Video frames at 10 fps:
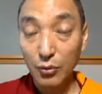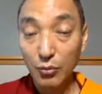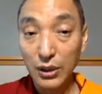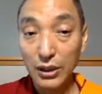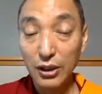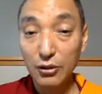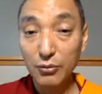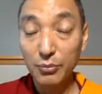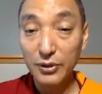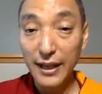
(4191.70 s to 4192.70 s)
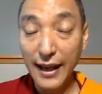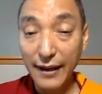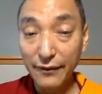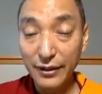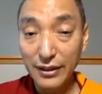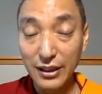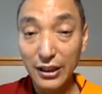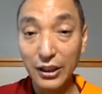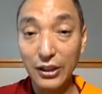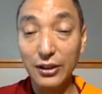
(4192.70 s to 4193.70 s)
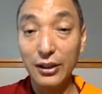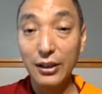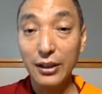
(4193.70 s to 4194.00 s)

We need to put effort in